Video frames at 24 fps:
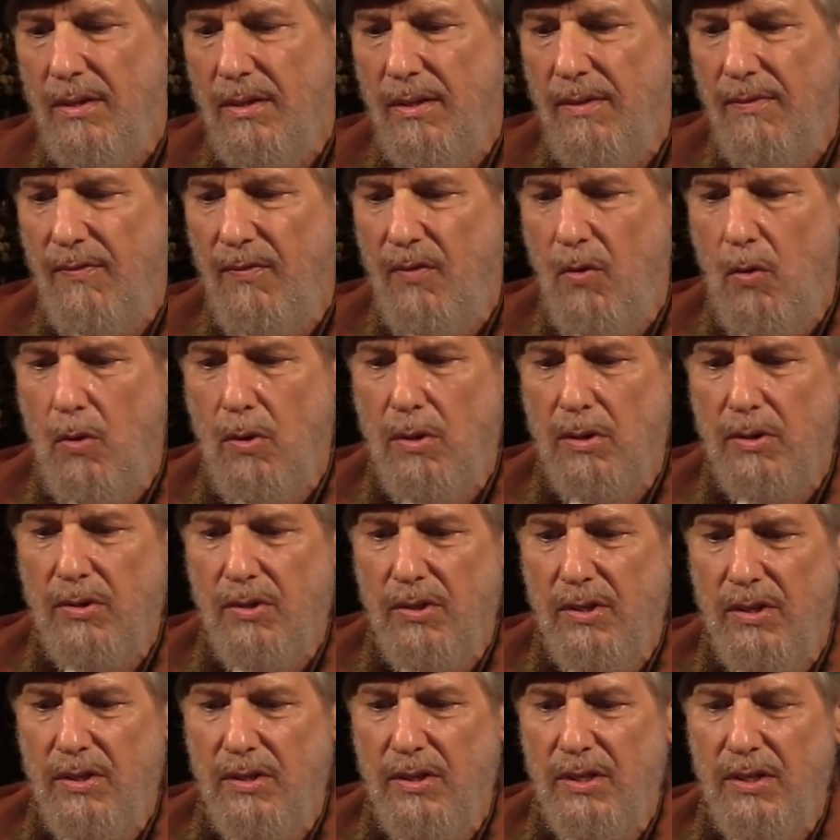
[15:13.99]
uh,
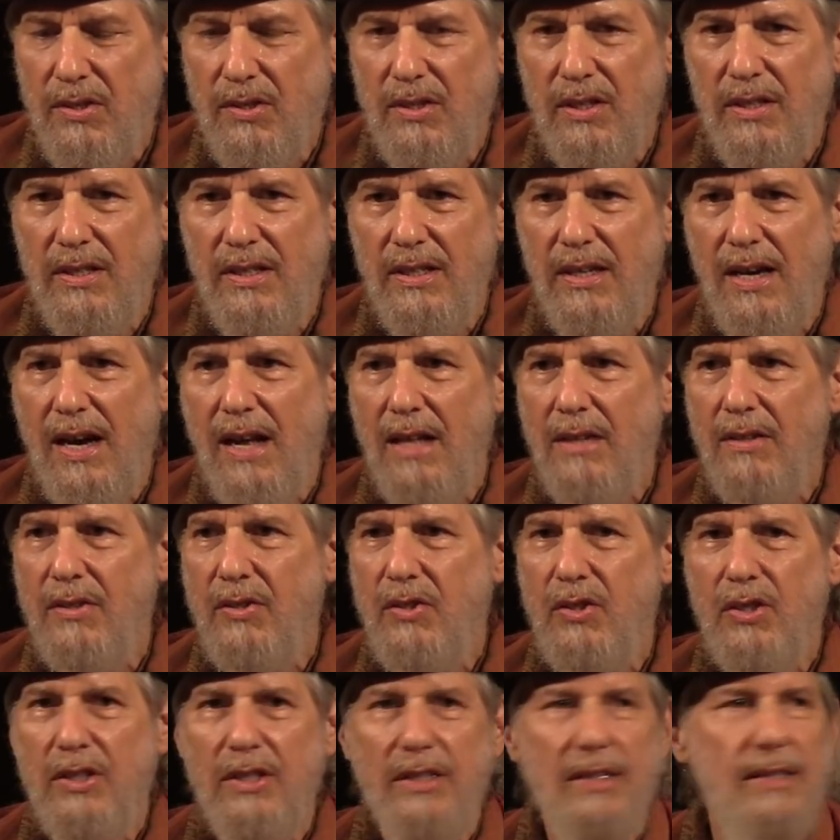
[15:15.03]
force and this
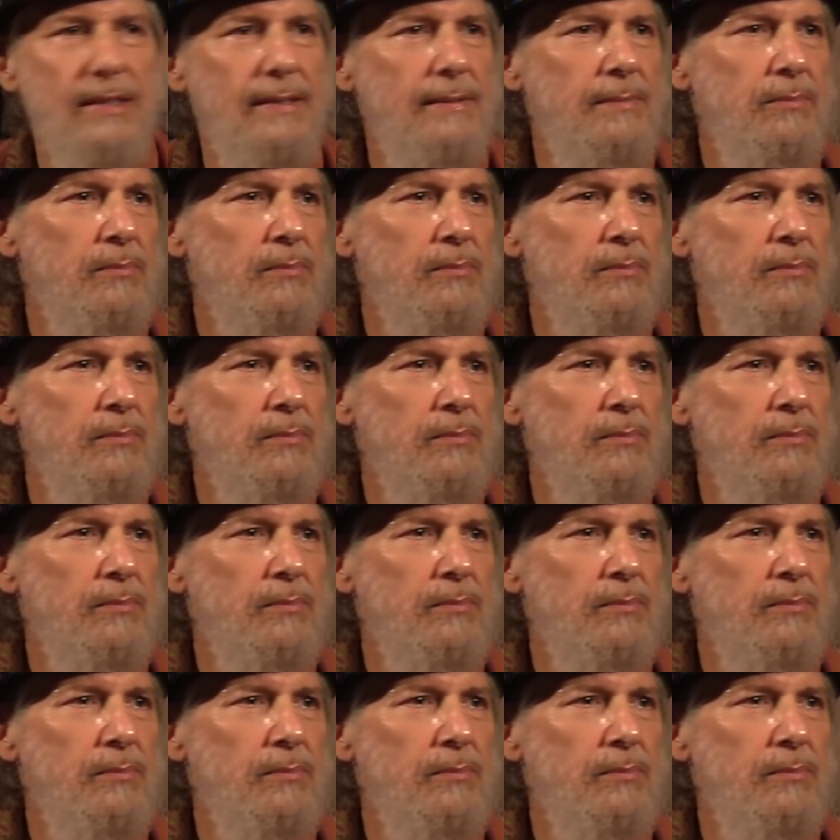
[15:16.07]
ideology.